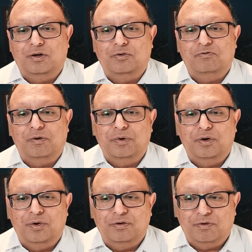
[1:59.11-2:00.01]

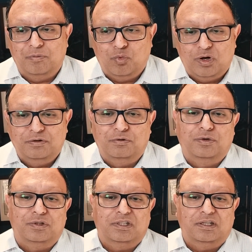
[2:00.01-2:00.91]
going from one
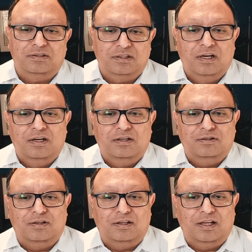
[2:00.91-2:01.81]
rule change
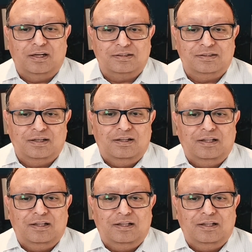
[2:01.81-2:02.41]
to the next.